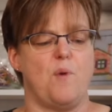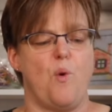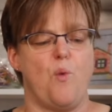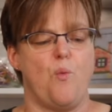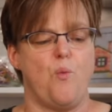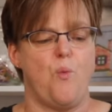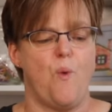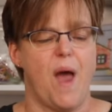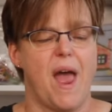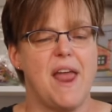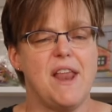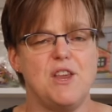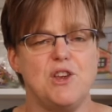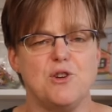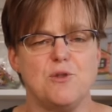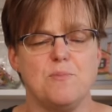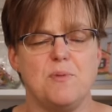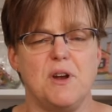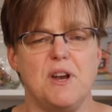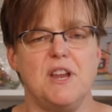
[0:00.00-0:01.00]
when
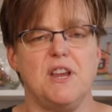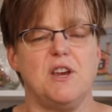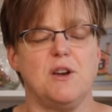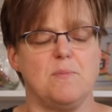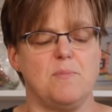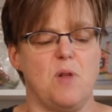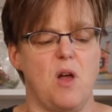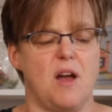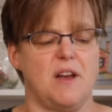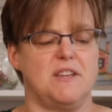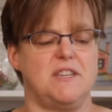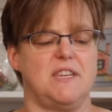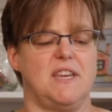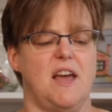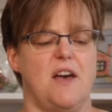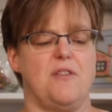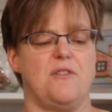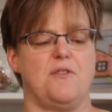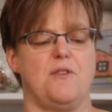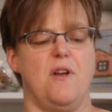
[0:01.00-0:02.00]
you're putting your block
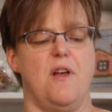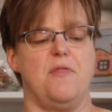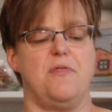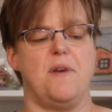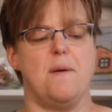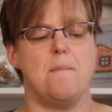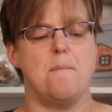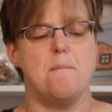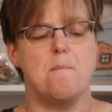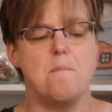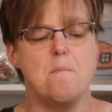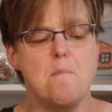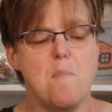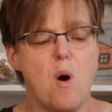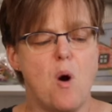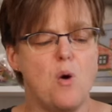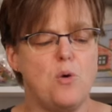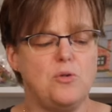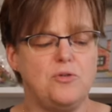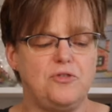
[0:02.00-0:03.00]
together, the
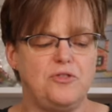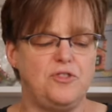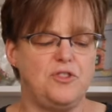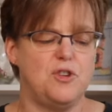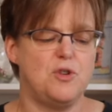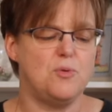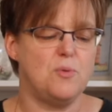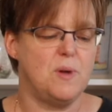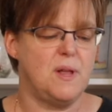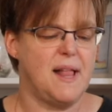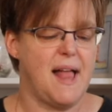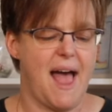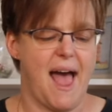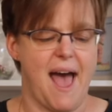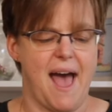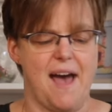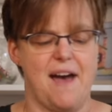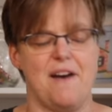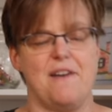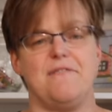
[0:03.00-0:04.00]
most you will
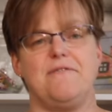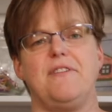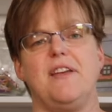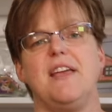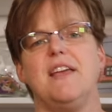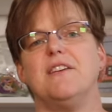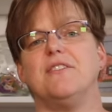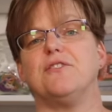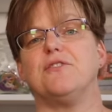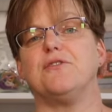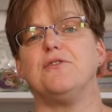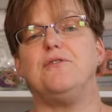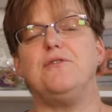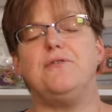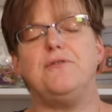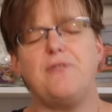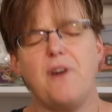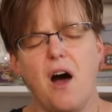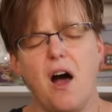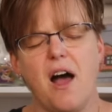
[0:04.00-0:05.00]
have is
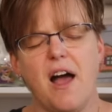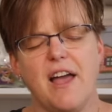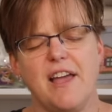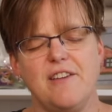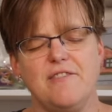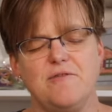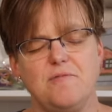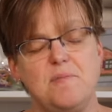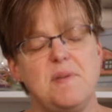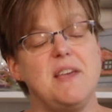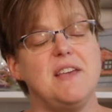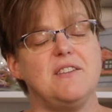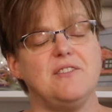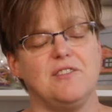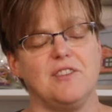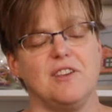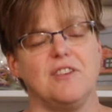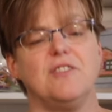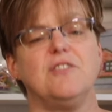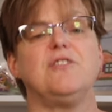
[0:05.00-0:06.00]
5
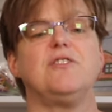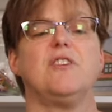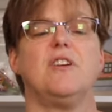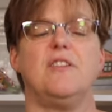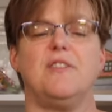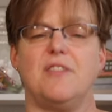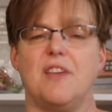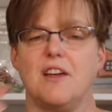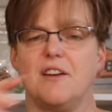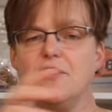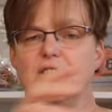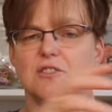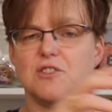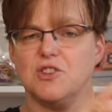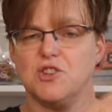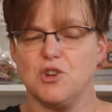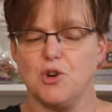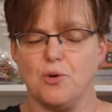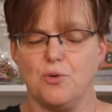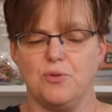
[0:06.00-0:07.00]
pieces that are
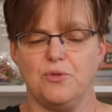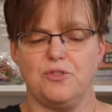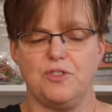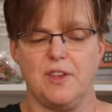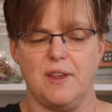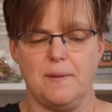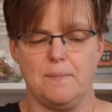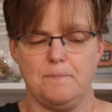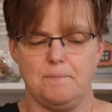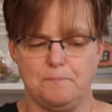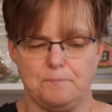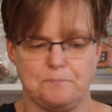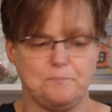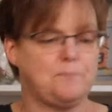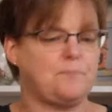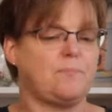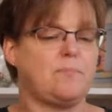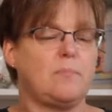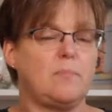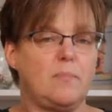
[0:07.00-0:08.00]
chosen,
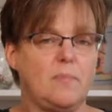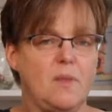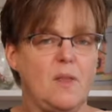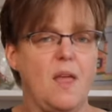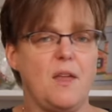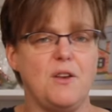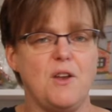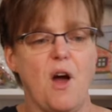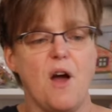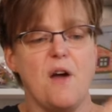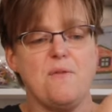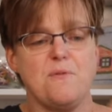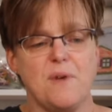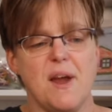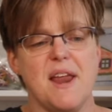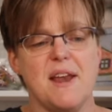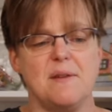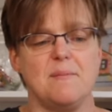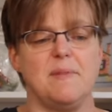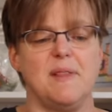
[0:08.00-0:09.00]
not
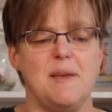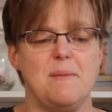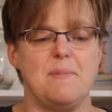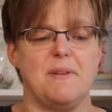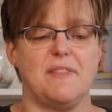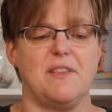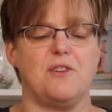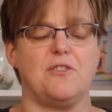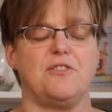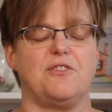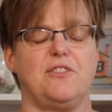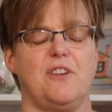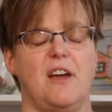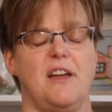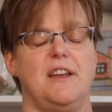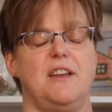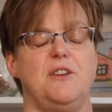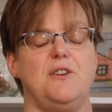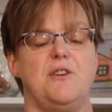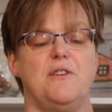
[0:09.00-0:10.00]
randomly, but they're
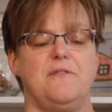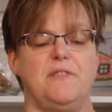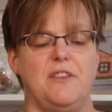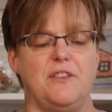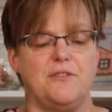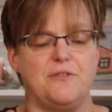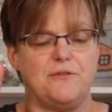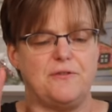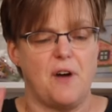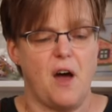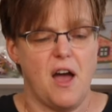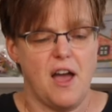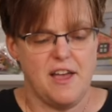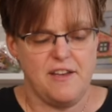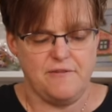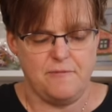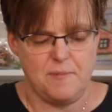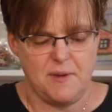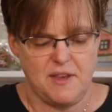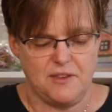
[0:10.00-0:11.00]
assigned, and you have these
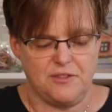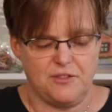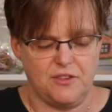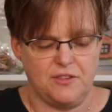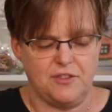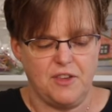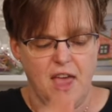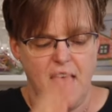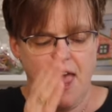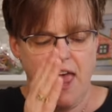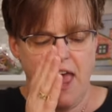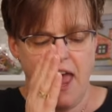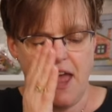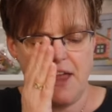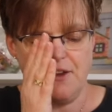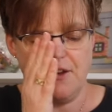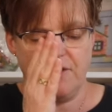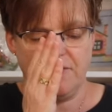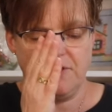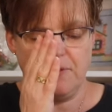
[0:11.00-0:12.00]
5 pieces
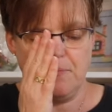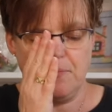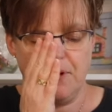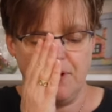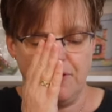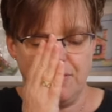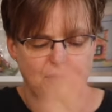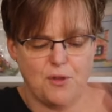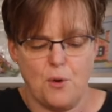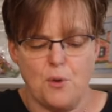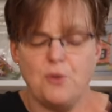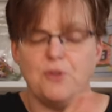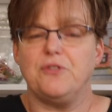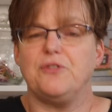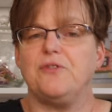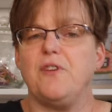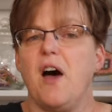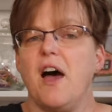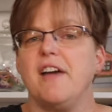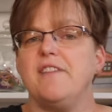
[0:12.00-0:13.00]
and you have to put those
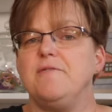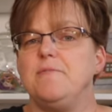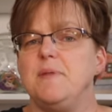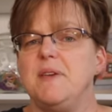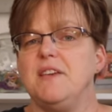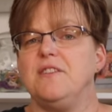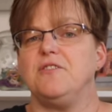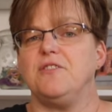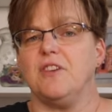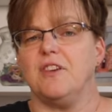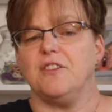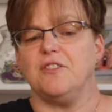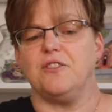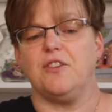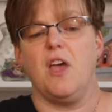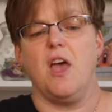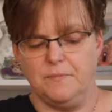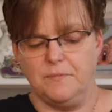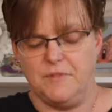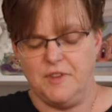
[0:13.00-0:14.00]
5
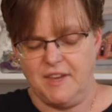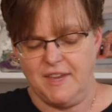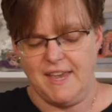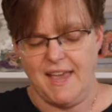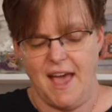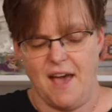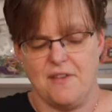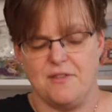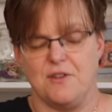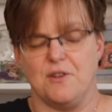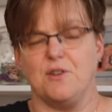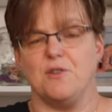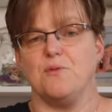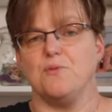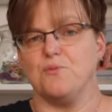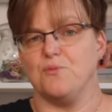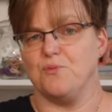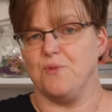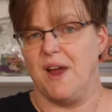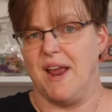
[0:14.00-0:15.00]
pieces together
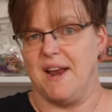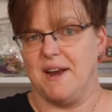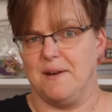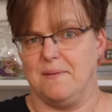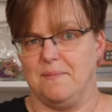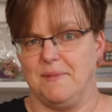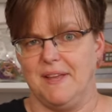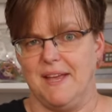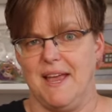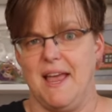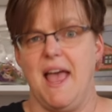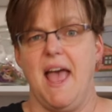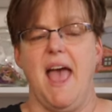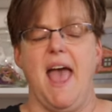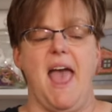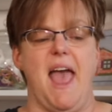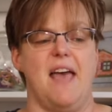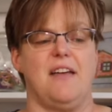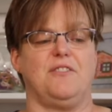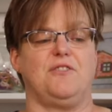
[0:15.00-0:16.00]
randomly.
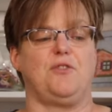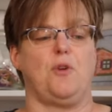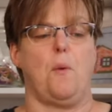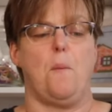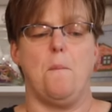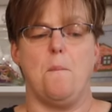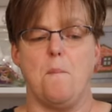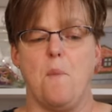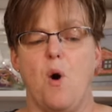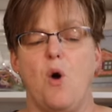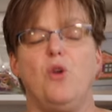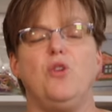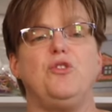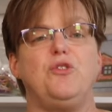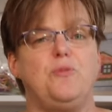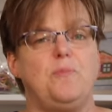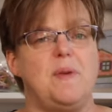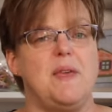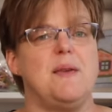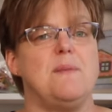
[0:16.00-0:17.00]
And so
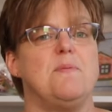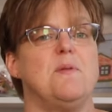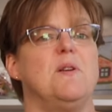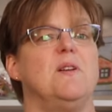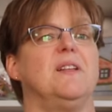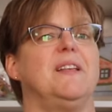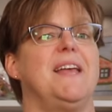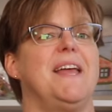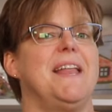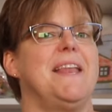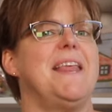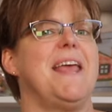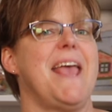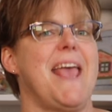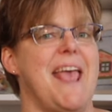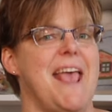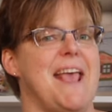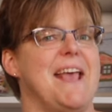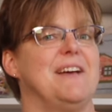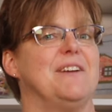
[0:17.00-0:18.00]
most people can
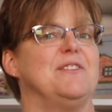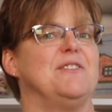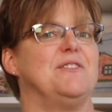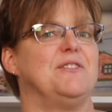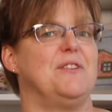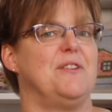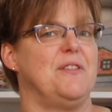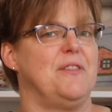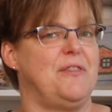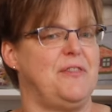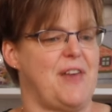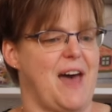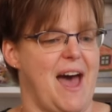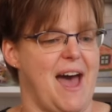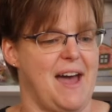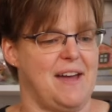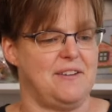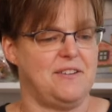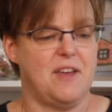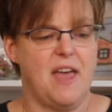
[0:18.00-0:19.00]
handle
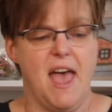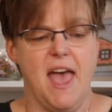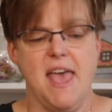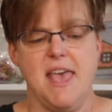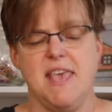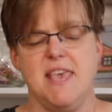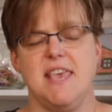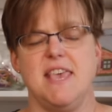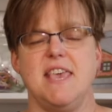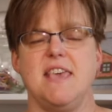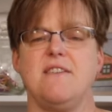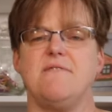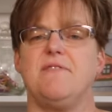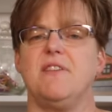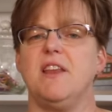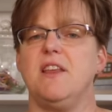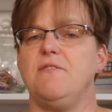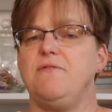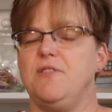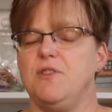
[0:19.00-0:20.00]
that.
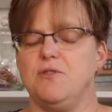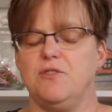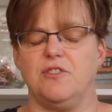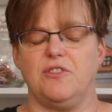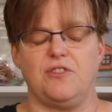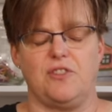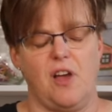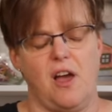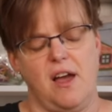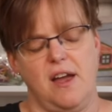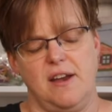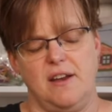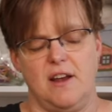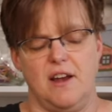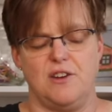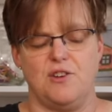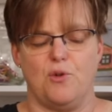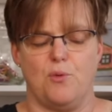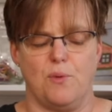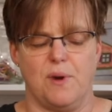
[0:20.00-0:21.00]
Even if you decide,
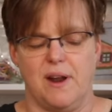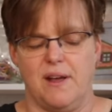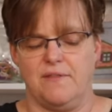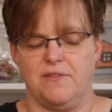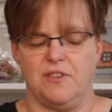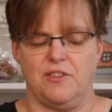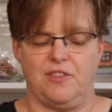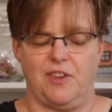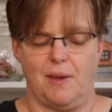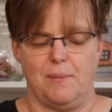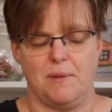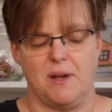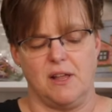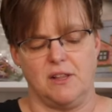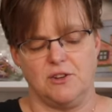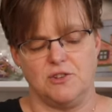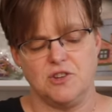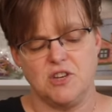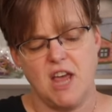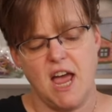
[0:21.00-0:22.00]
I don't want to have the same
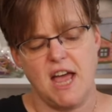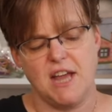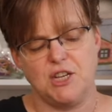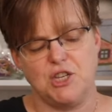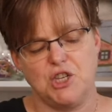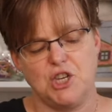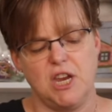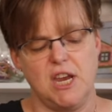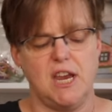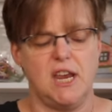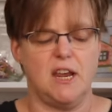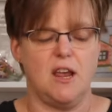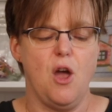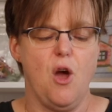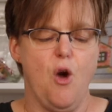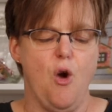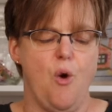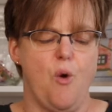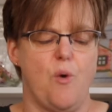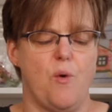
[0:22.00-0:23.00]
color touching,
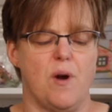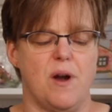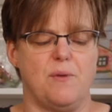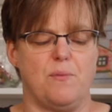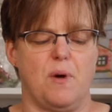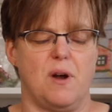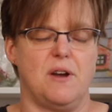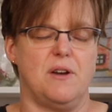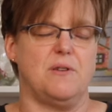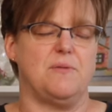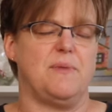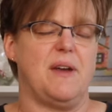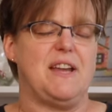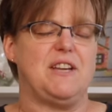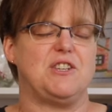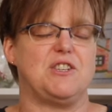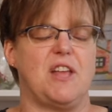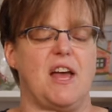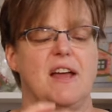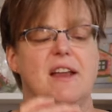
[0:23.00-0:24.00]
or I want to
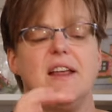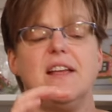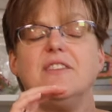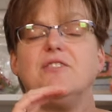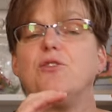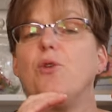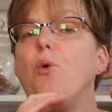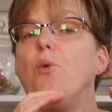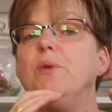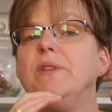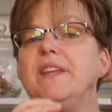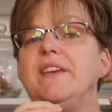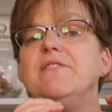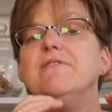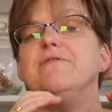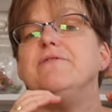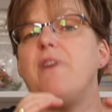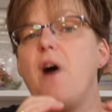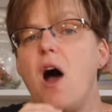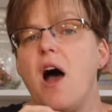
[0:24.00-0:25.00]
arrange that, it's only
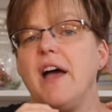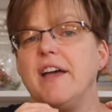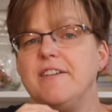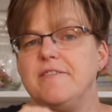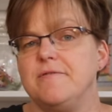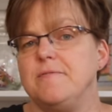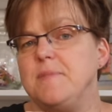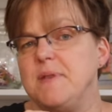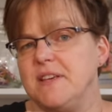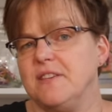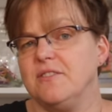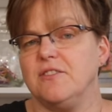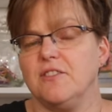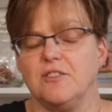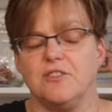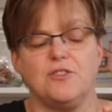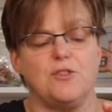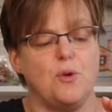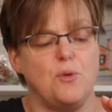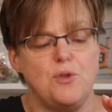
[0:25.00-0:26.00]
5
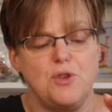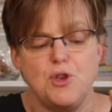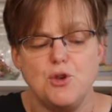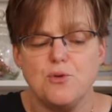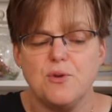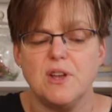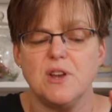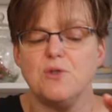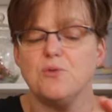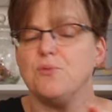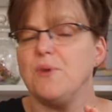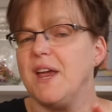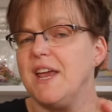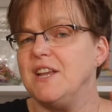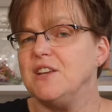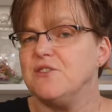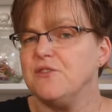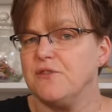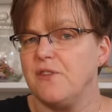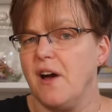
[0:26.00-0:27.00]
pieces. So you can
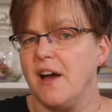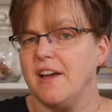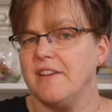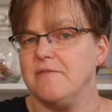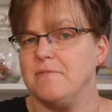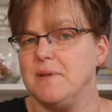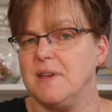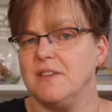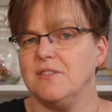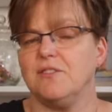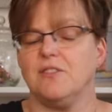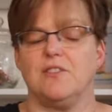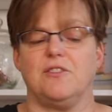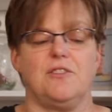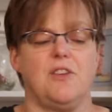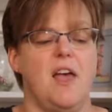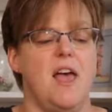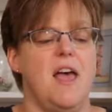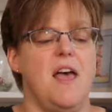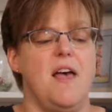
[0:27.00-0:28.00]
arrange 5
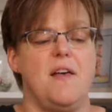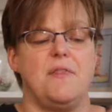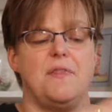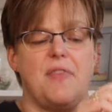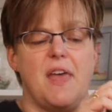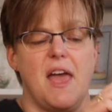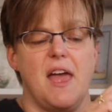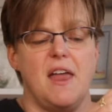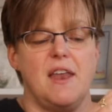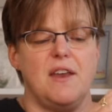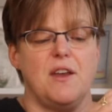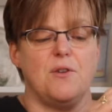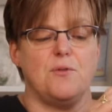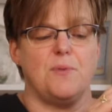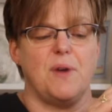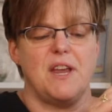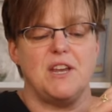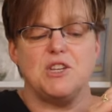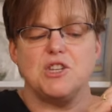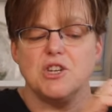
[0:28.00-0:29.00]
pieces, then
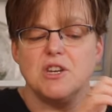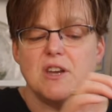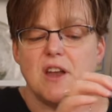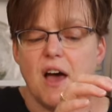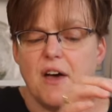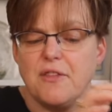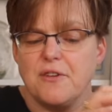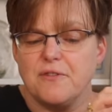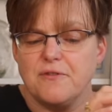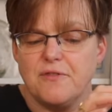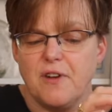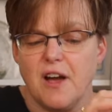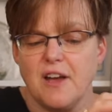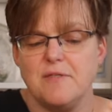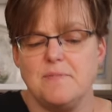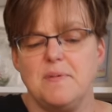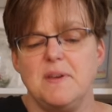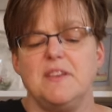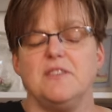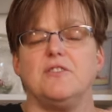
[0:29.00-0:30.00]
arrange another
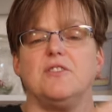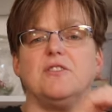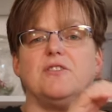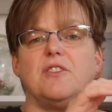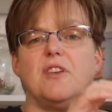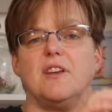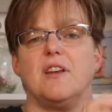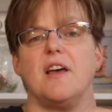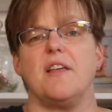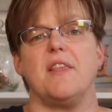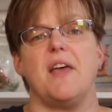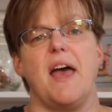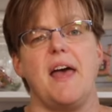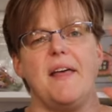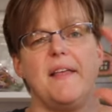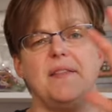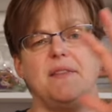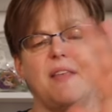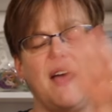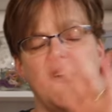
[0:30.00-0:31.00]
5 pieces,
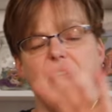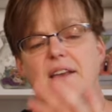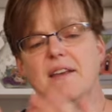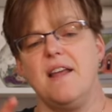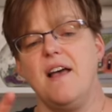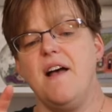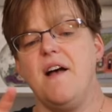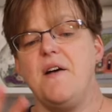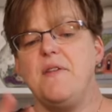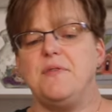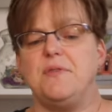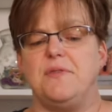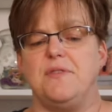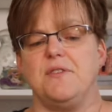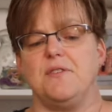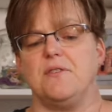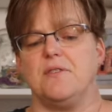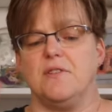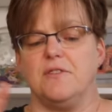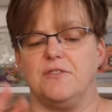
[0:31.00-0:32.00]
and then
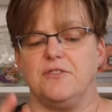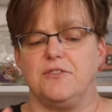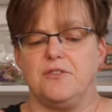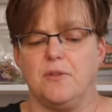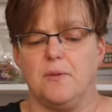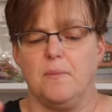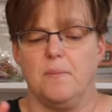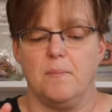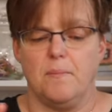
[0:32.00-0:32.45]
there's